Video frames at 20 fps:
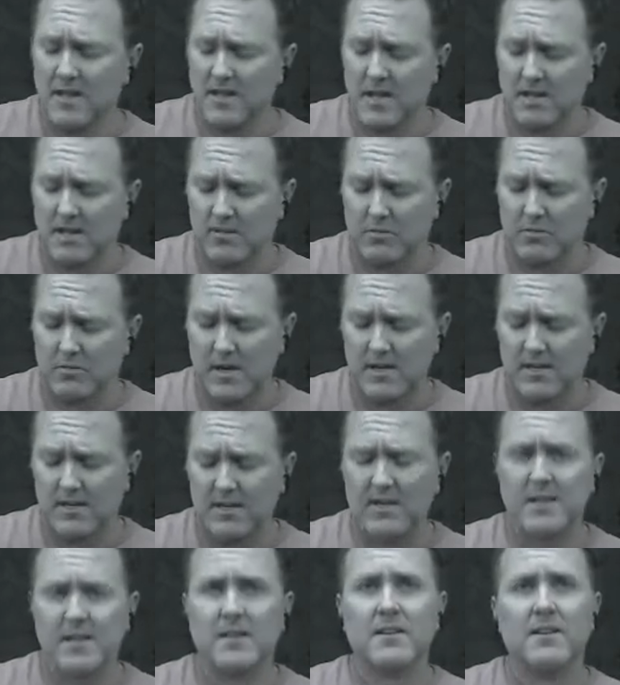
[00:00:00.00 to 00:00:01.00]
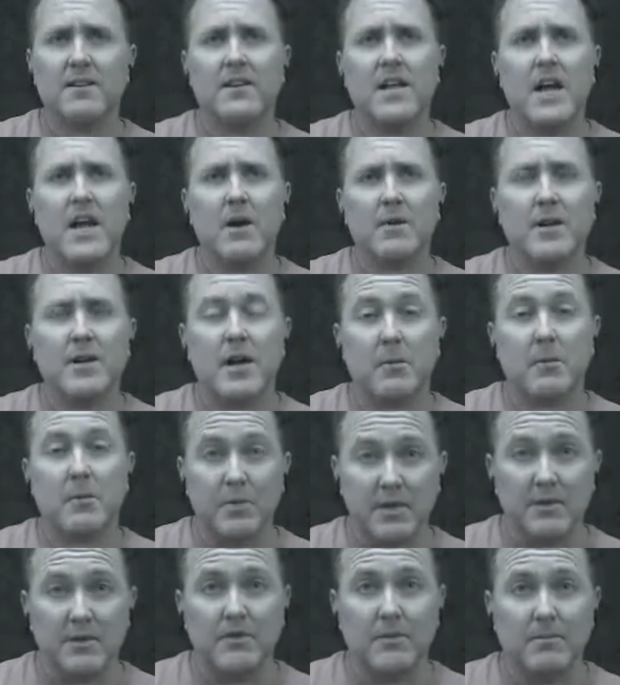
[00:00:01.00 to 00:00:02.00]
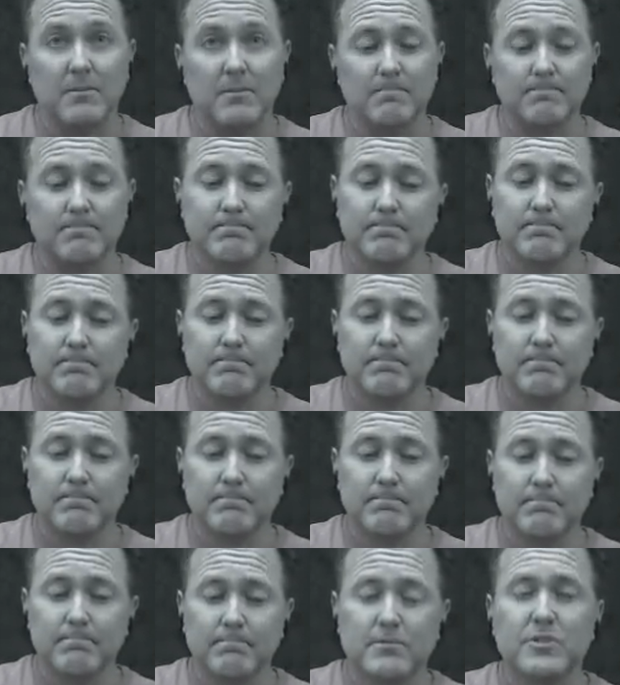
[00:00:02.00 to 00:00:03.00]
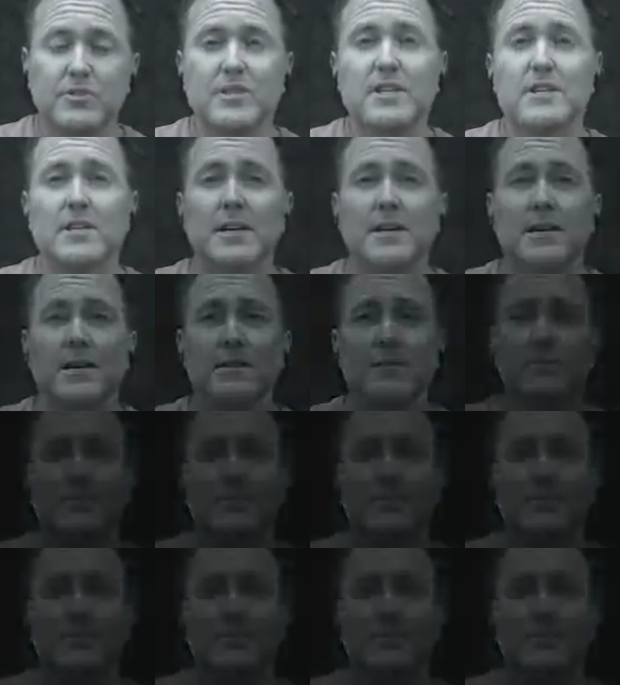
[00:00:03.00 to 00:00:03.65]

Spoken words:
and the right hand and how it operates. See you later.